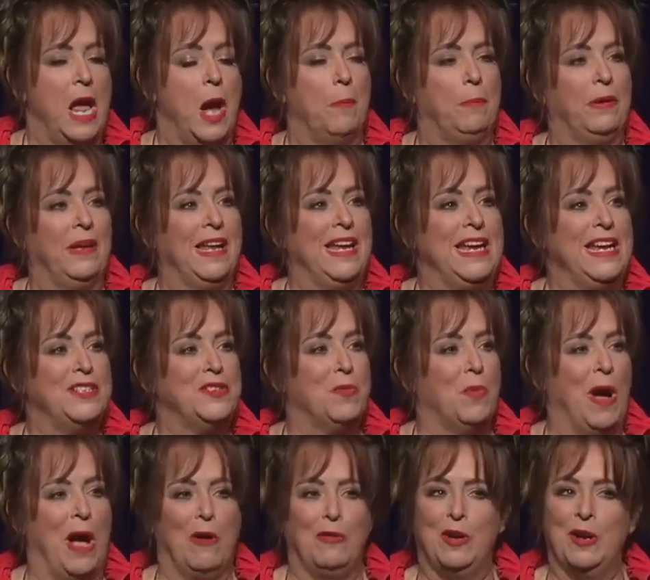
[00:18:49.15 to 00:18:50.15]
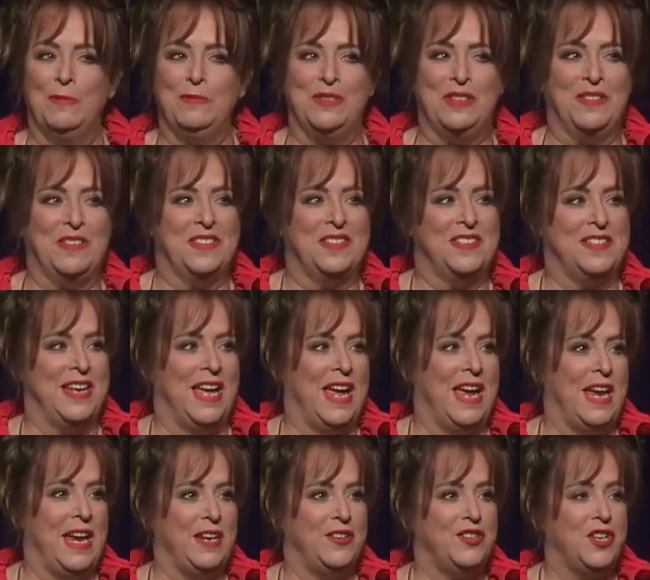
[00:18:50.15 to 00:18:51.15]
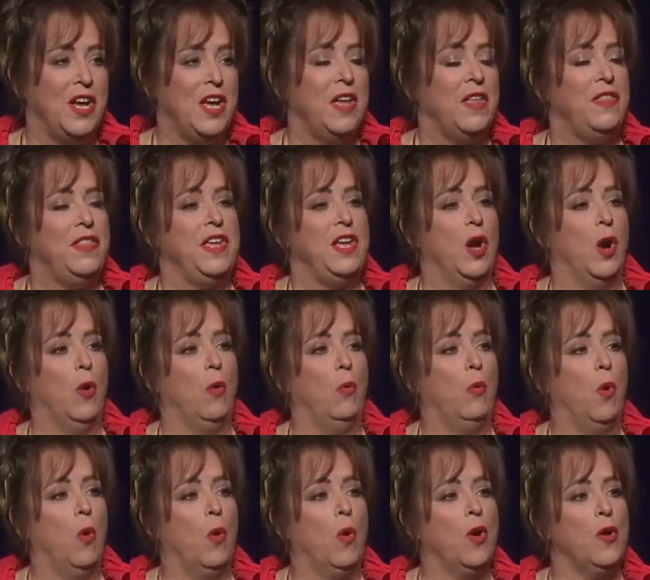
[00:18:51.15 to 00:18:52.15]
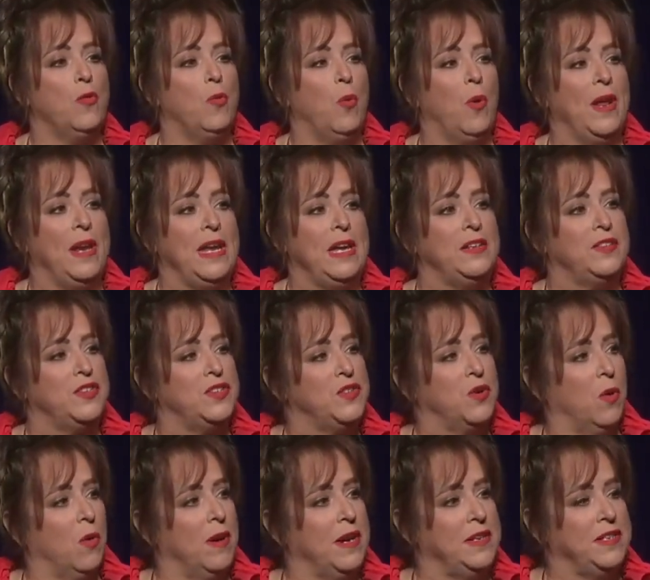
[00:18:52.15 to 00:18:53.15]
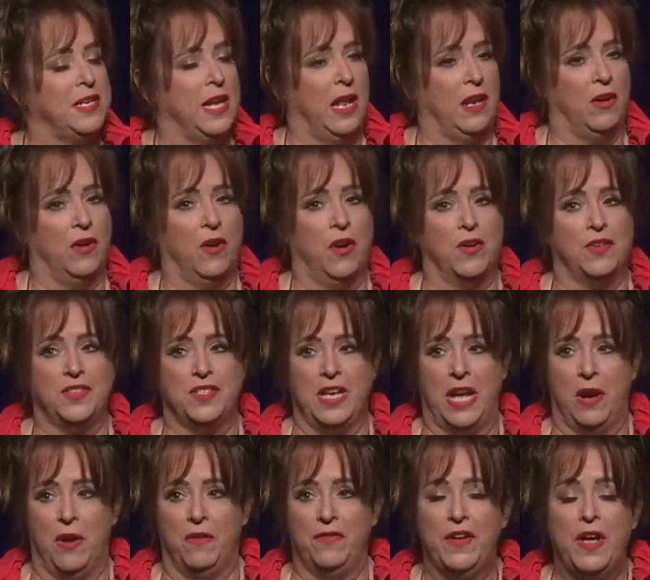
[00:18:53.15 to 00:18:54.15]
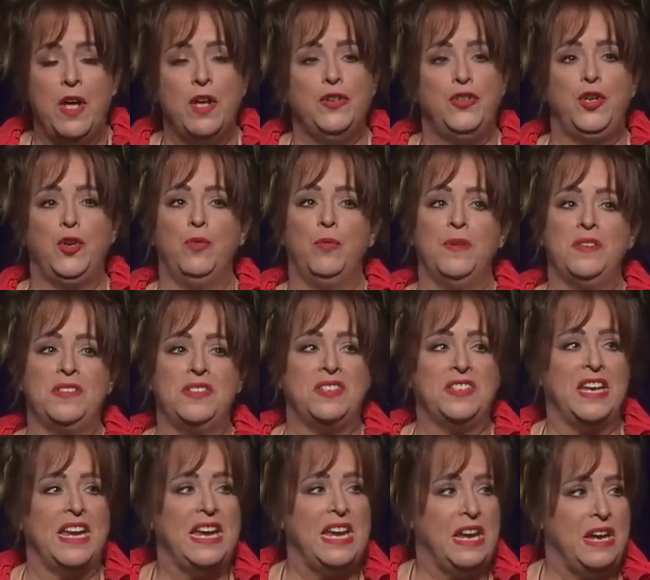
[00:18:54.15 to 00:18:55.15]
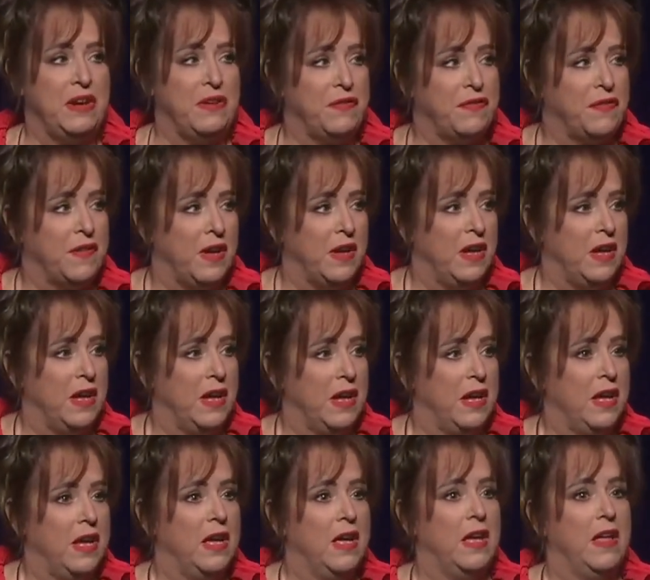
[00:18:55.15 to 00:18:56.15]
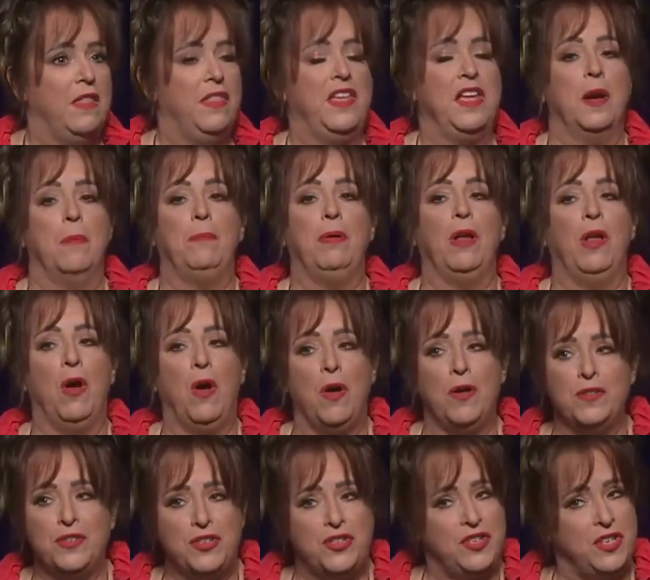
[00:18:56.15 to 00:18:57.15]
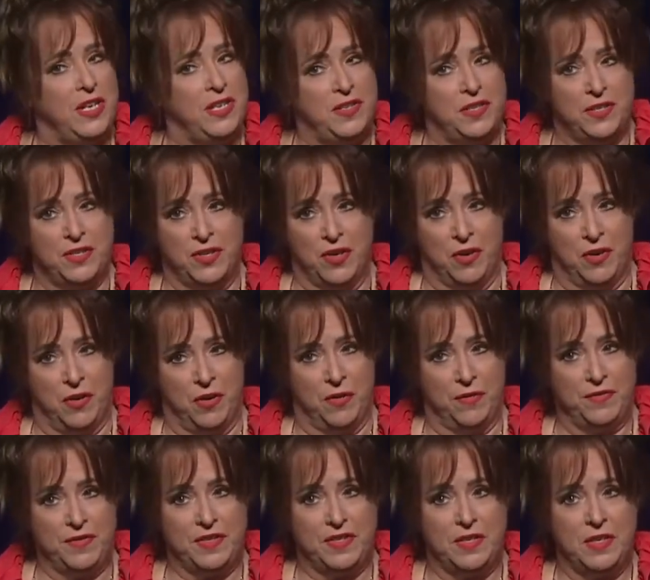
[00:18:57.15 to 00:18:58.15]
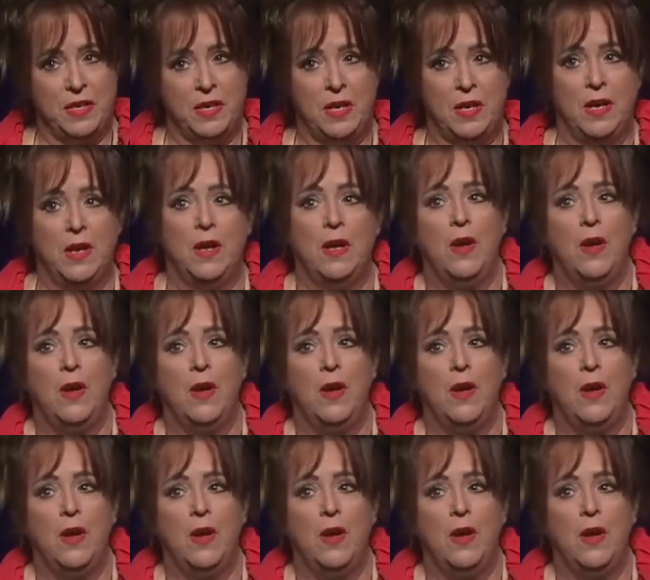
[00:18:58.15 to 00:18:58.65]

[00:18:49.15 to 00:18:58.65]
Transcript: Now, please welcome to the stage the award winning storyteller herself to receive the applause she deserves.